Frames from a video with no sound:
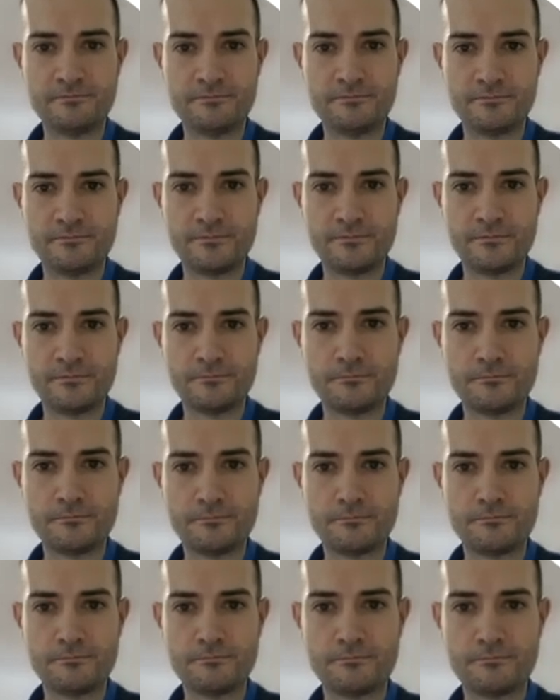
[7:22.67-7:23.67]

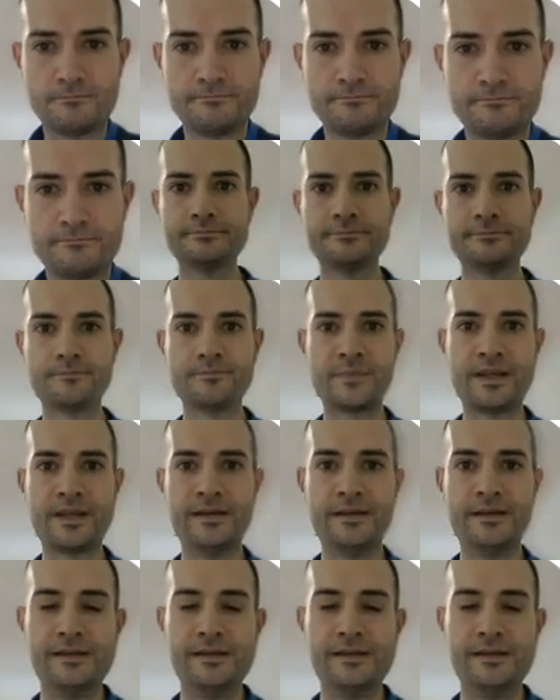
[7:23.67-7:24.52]
(silence)